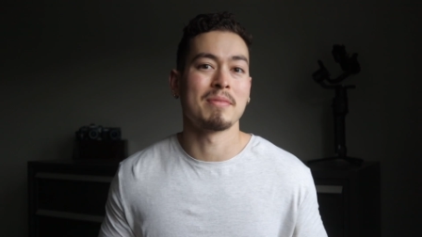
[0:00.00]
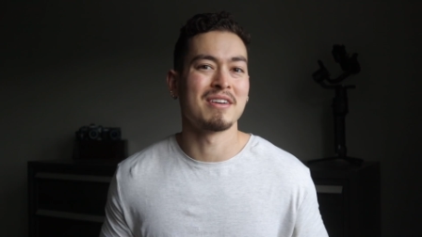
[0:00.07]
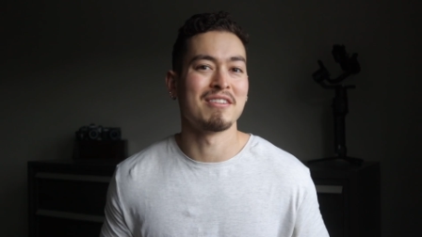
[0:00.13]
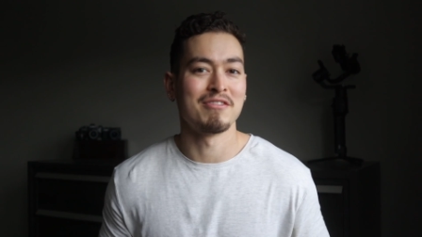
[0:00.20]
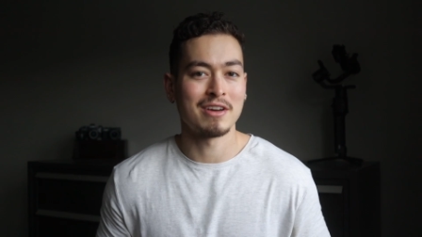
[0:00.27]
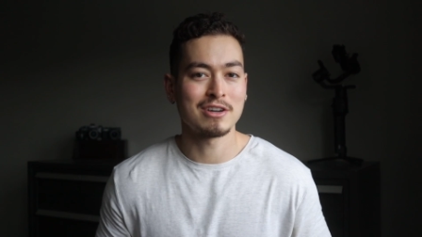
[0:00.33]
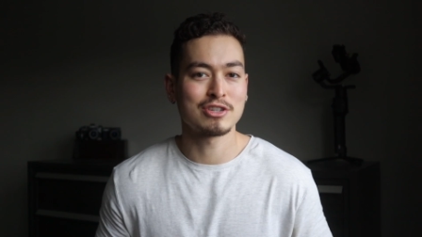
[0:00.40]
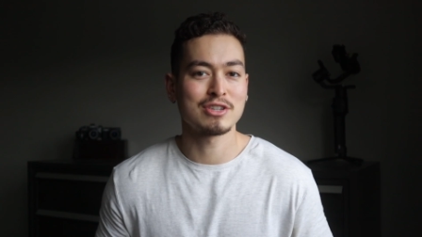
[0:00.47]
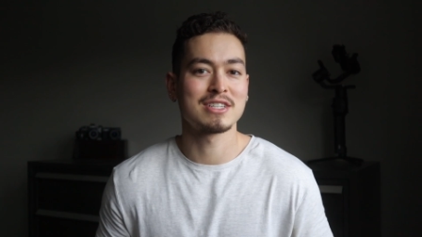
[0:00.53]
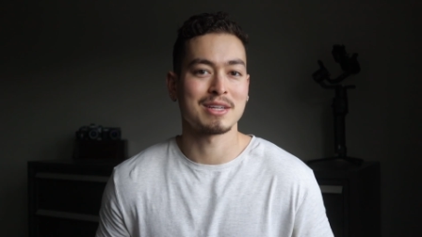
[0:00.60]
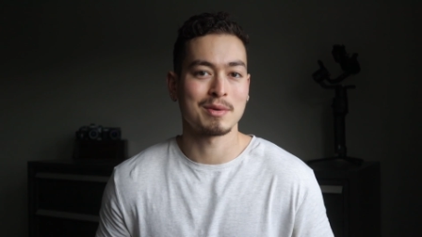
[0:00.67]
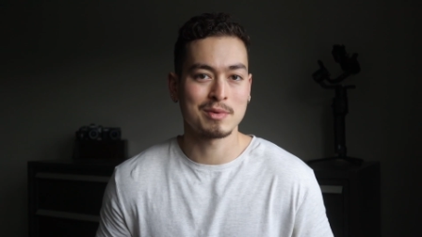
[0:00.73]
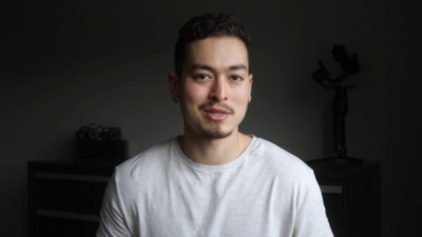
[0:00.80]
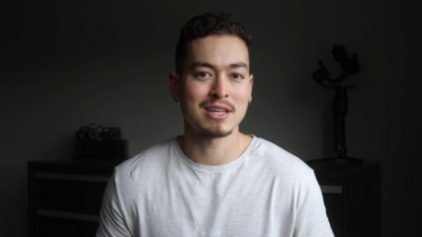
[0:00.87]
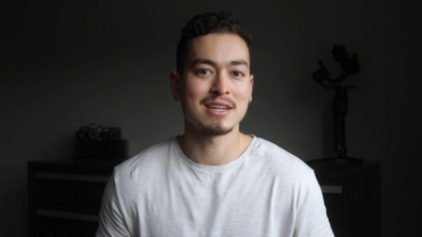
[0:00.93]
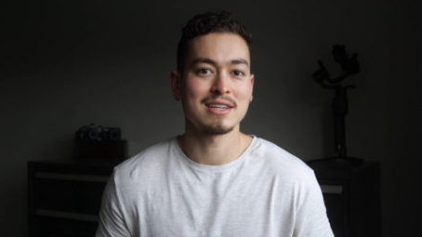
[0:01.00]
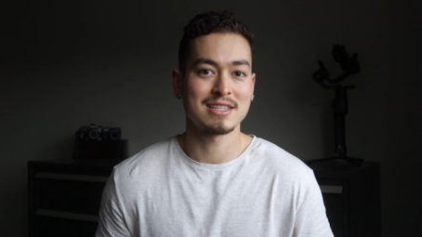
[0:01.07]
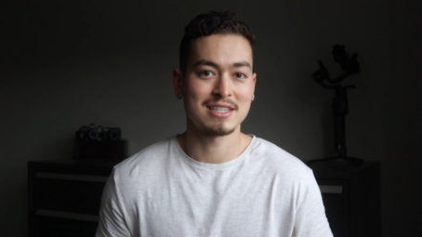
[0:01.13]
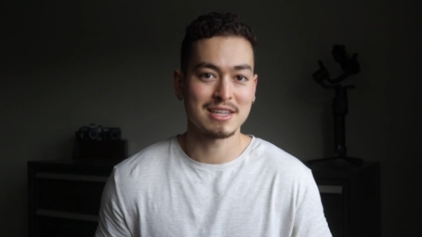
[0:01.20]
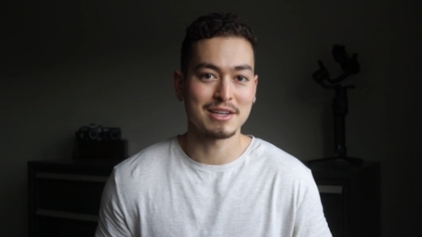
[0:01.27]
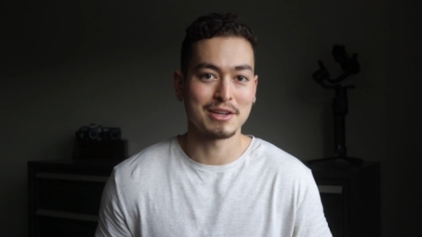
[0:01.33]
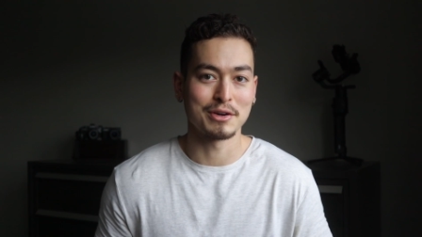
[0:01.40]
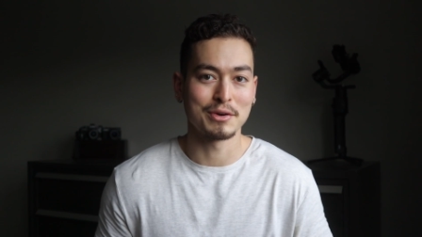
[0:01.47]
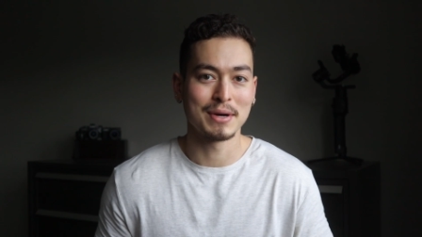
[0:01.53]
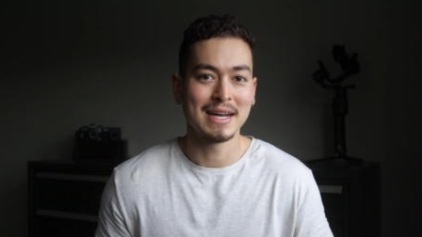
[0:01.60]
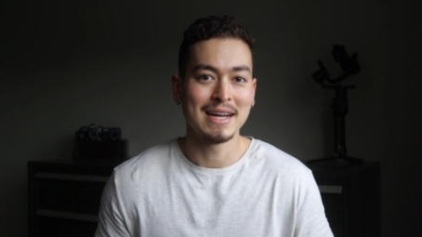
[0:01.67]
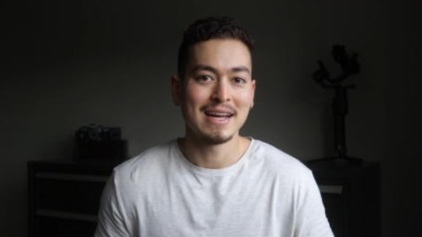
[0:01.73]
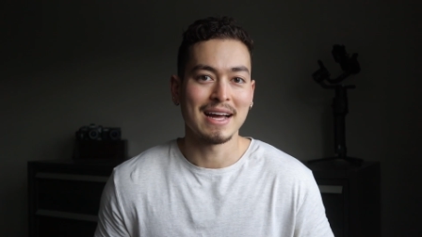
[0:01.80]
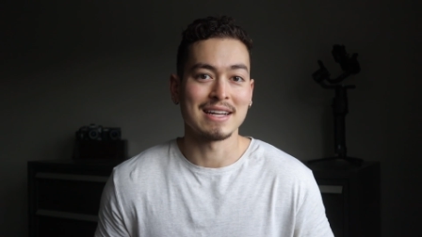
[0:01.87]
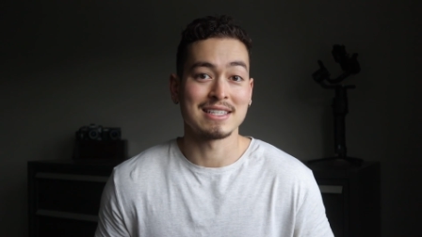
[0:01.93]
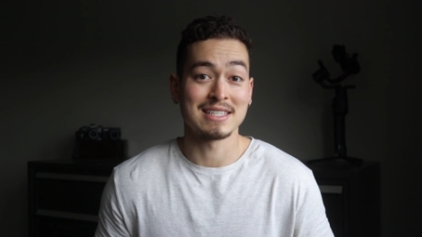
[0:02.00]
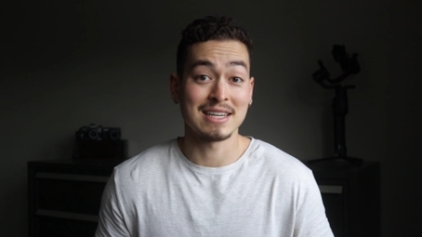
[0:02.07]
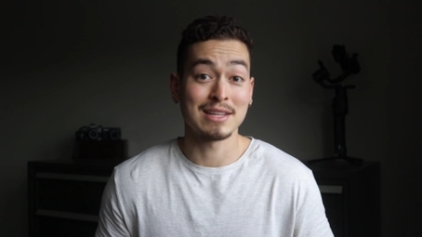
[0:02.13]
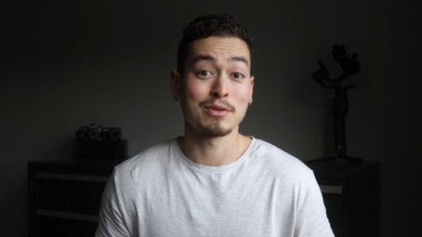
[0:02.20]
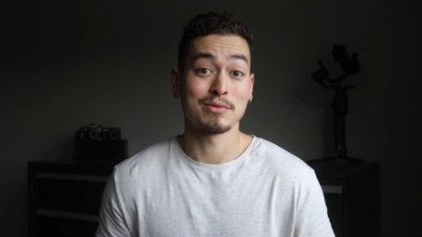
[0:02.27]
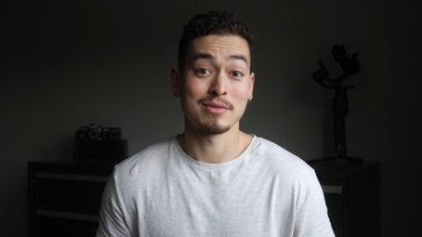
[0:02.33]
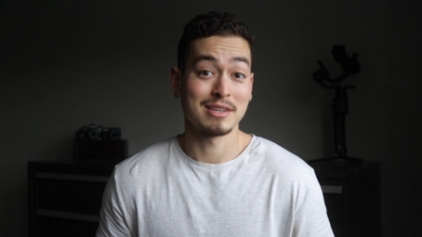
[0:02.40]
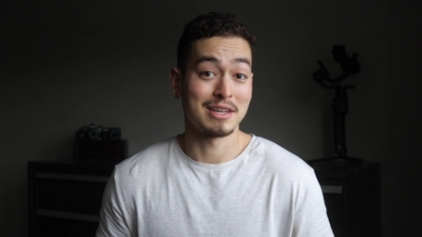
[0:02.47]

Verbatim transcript: but eventually someone's going to see you and see the,